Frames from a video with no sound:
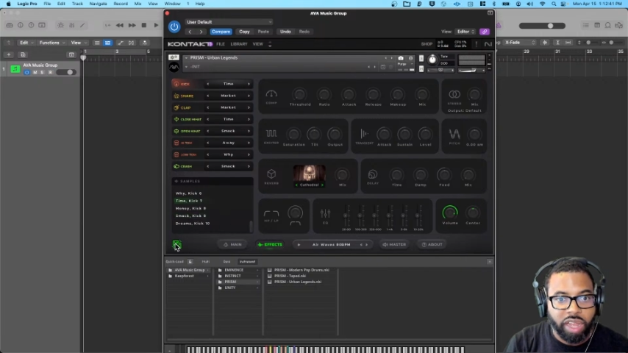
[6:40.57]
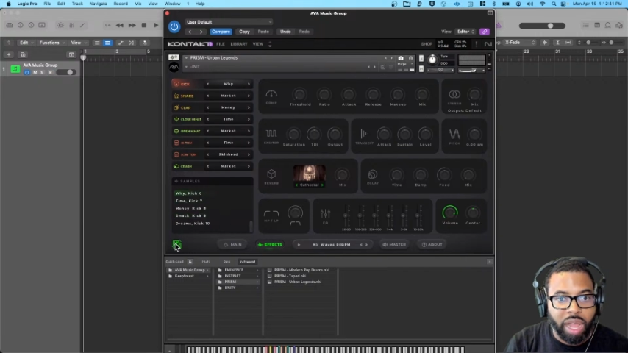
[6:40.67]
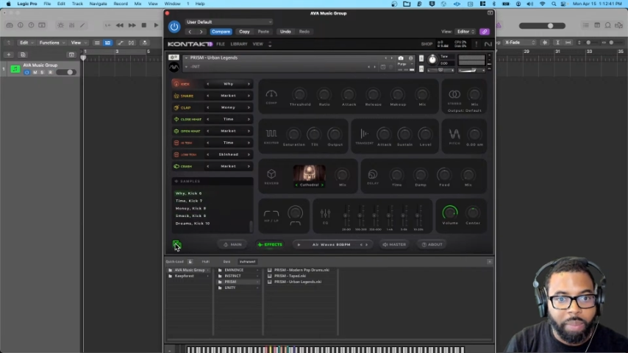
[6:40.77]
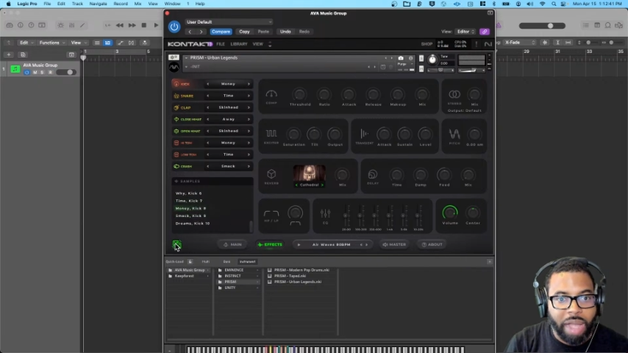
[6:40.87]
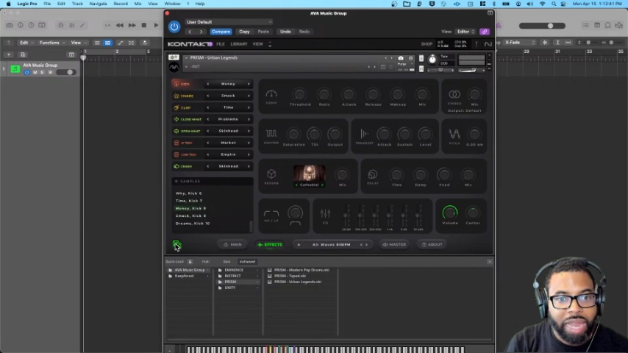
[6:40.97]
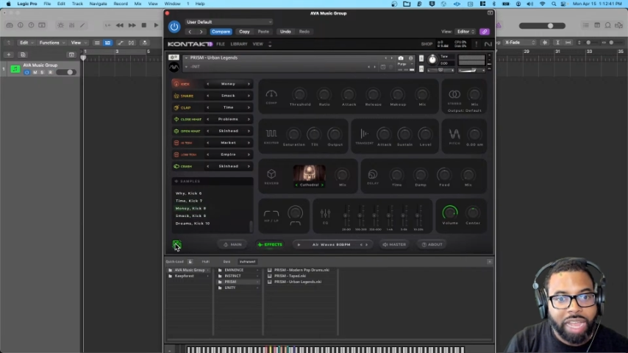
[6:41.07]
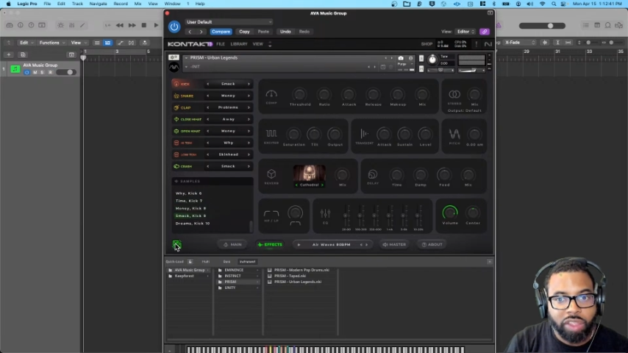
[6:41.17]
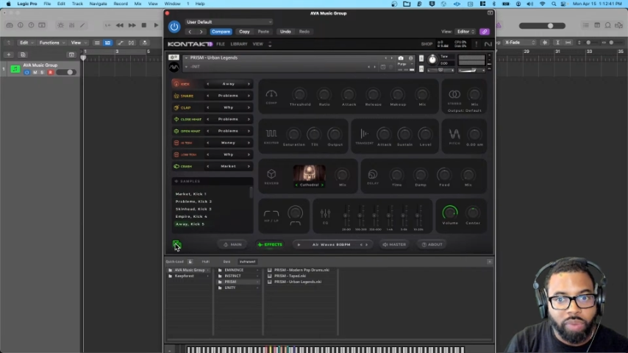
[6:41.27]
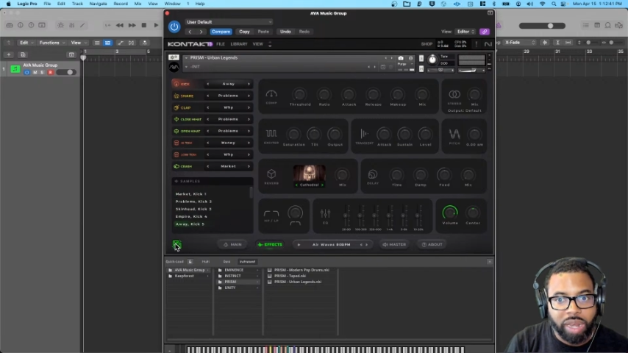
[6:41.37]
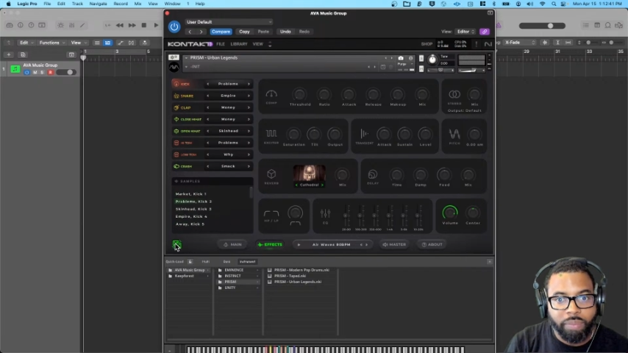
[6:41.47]
I like
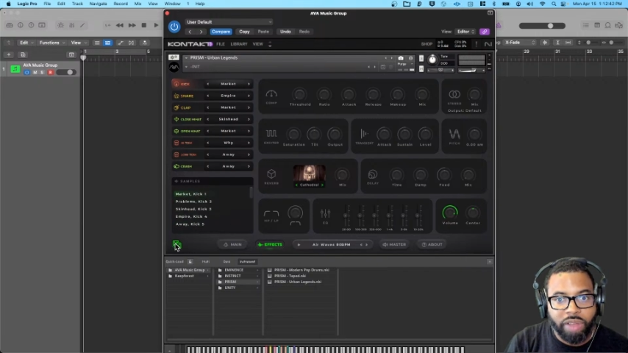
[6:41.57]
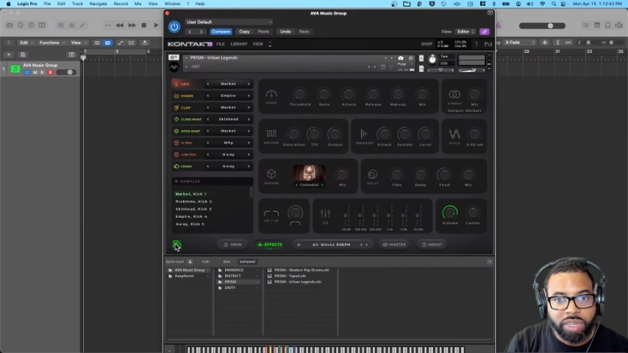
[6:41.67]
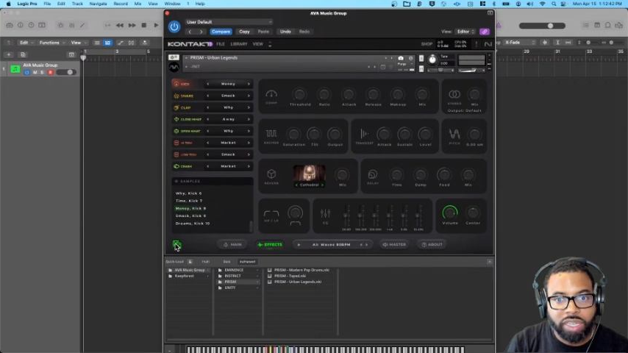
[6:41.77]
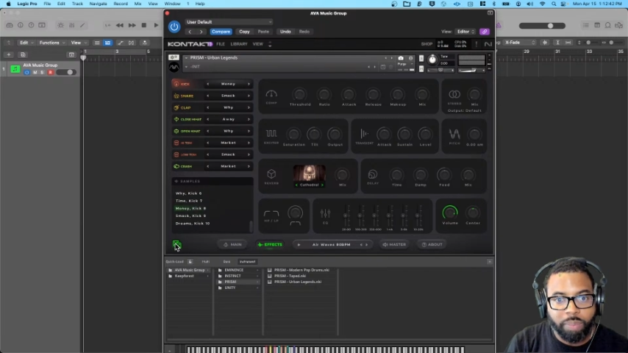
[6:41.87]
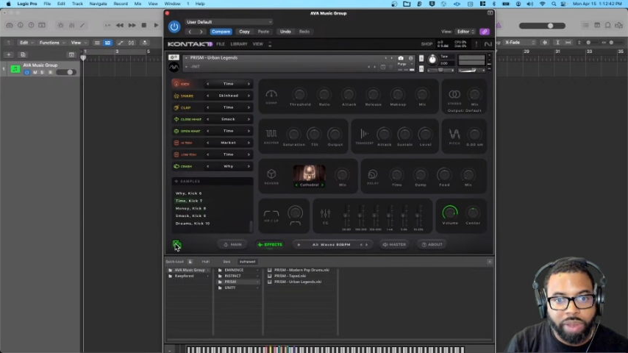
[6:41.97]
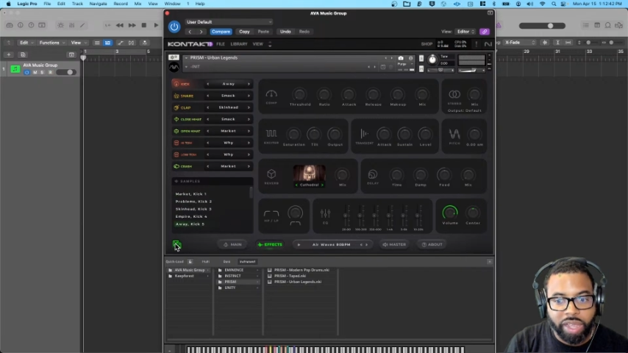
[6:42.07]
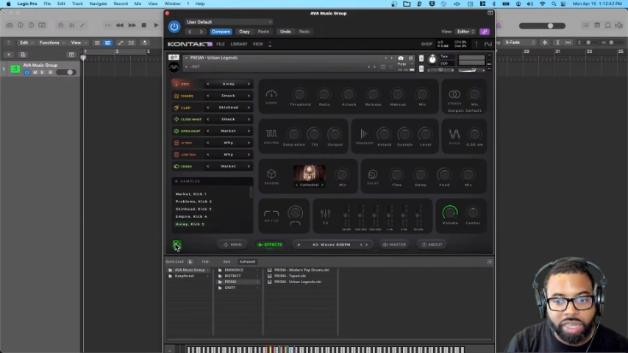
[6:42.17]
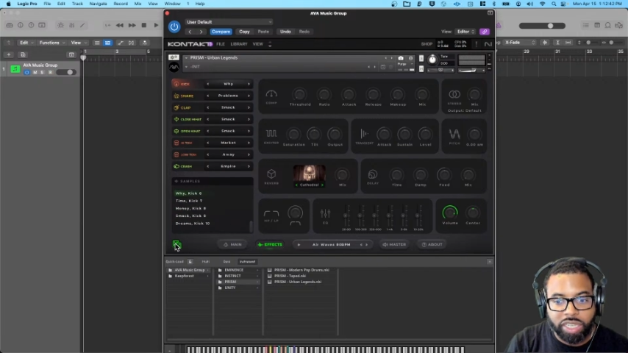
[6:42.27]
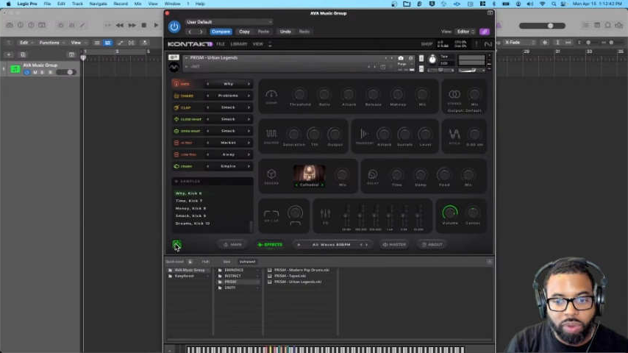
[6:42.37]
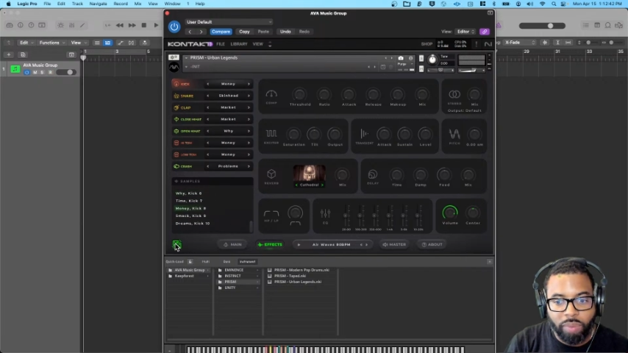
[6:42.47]
the random functions in
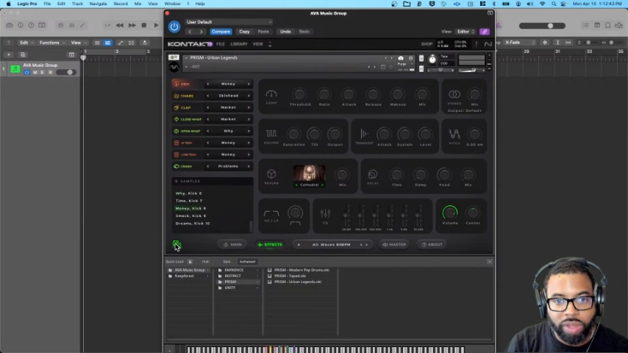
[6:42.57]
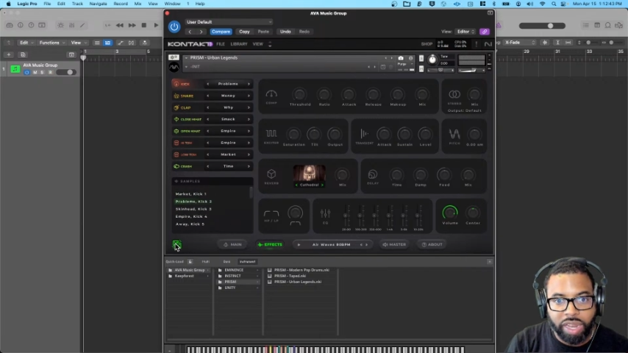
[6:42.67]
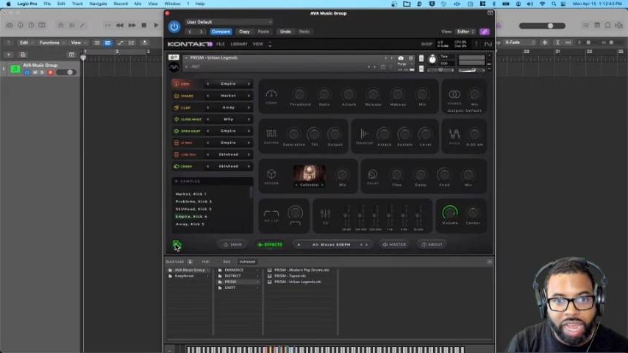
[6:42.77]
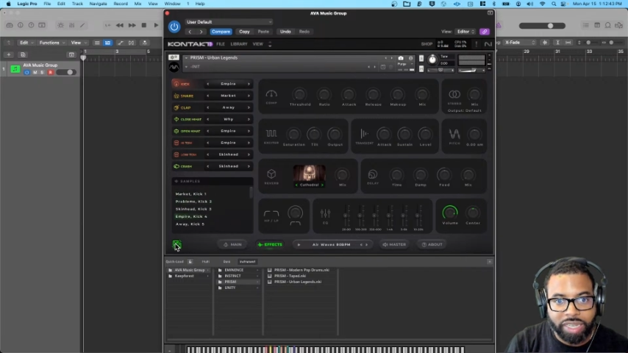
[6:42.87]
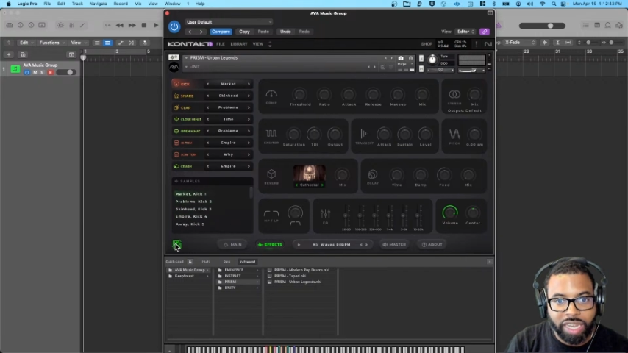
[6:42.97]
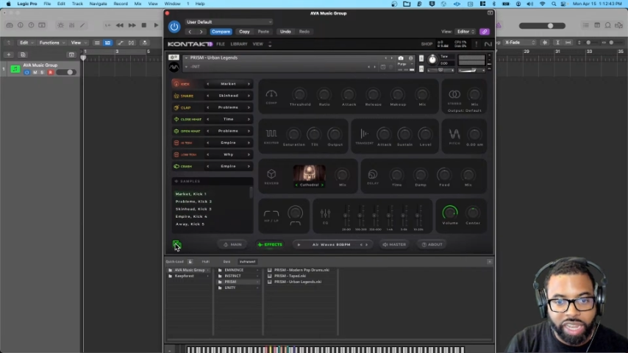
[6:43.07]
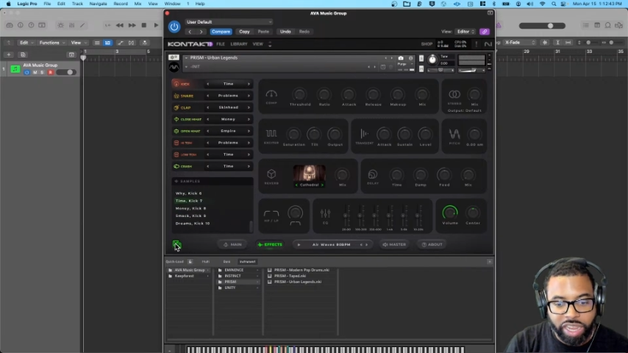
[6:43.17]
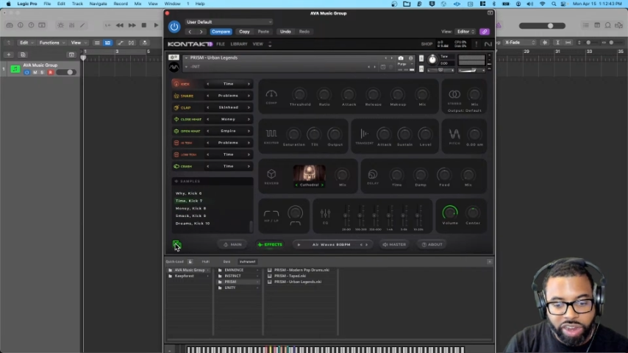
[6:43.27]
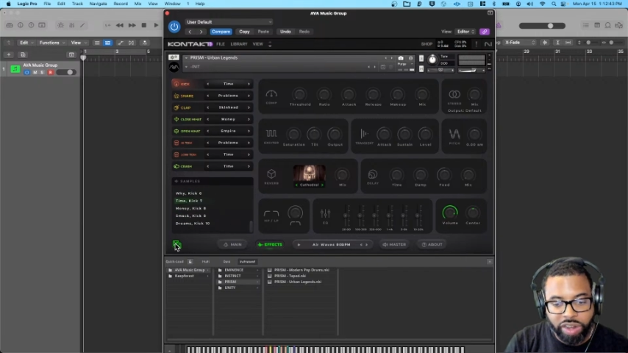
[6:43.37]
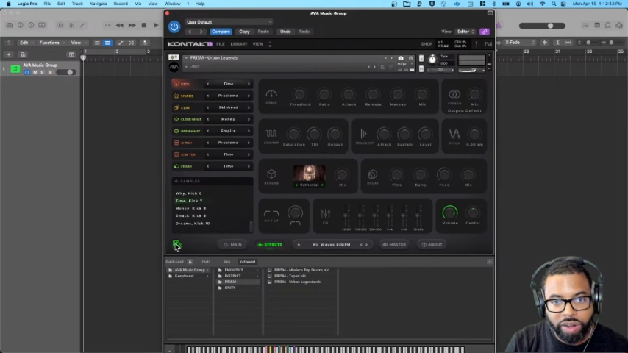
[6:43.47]
plugins, so I really like seeing it
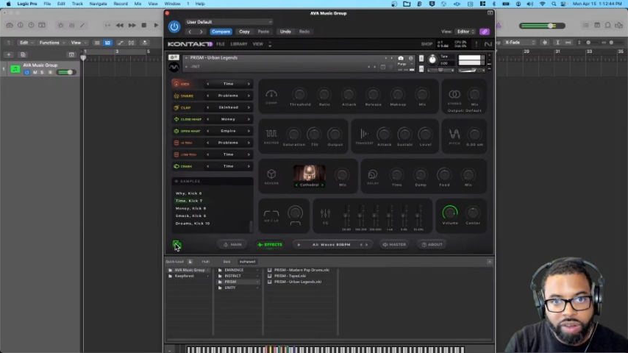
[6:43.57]
here.